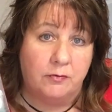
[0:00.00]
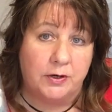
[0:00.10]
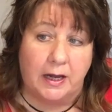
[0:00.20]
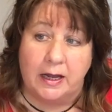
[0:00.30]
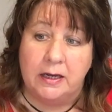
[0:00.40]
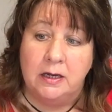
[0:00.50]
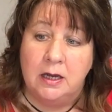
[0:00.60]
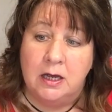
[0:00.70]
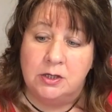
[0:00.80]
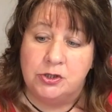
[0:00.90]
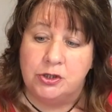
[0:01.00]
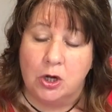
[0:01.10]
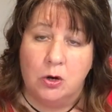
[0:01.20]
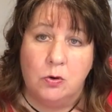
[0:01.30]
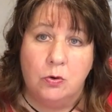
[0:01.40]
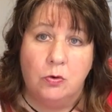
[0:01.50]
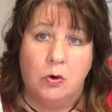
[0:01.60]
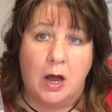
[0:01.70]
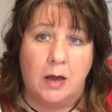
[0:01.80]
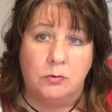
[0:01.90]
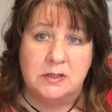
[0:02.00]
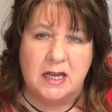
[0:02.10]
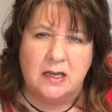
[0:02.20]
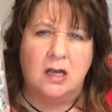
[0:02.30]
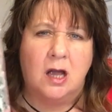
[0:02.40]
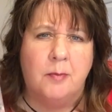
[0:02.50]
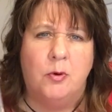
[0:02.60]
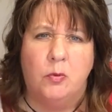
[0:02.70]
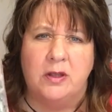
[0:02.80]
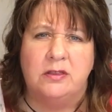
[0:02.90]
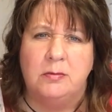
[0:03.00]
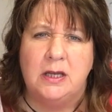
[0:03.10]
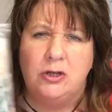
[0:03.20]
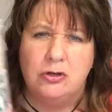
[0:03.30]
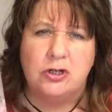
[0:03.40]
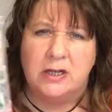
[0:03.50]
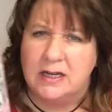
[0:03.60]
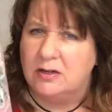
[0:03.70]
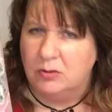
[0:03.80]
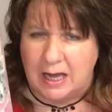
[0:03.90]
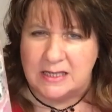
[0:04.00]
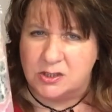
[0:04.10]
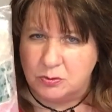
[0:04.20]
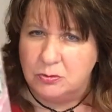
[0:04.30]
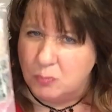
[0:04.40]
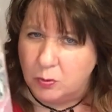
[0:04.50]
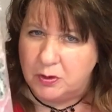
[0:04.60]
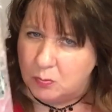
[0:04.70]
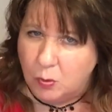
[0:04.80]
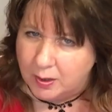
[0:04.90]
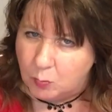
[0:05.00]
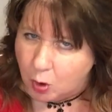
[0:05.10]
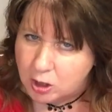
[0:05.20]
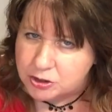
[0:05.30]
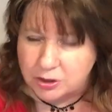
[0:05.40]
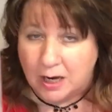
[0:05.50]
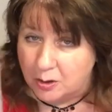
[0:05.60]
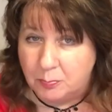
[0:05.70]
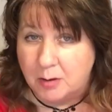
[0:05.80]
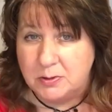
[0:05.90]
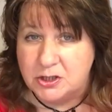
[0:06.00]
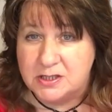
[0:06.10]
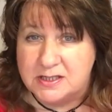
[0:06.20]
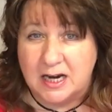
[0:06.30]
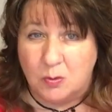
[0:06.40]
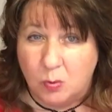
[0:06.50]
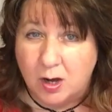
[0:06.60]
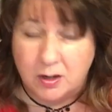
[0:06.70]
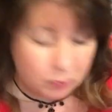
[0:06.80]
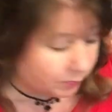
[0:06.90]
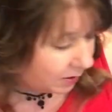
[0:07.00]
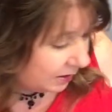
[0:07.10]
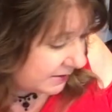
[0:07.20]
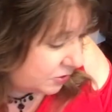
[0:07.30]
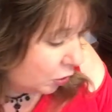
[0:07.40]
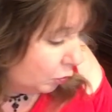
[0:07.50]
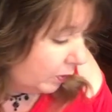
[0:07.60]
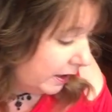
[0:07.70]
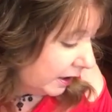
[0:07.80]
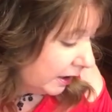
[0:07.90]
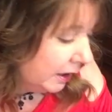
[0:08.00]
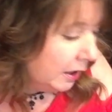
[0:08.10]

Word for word: every day. So I will take a couple with me. Usually it'll last through more than one wash. I could probably just take one. It would probably last a whole week.